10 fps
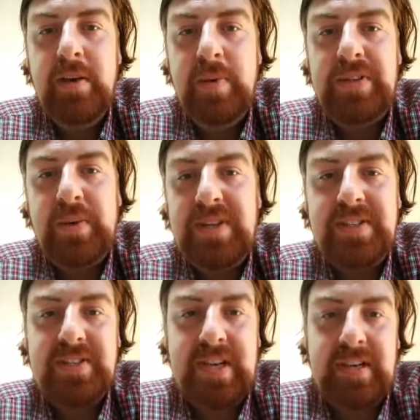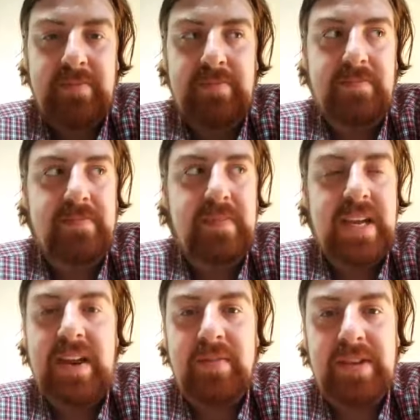But to us, it's like
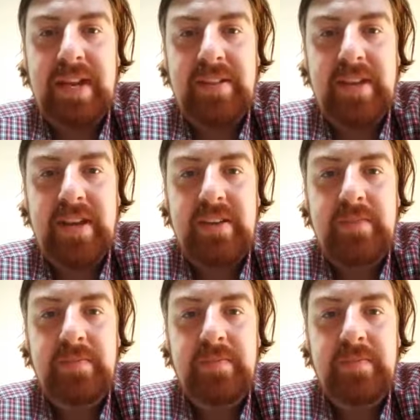an everyday thing.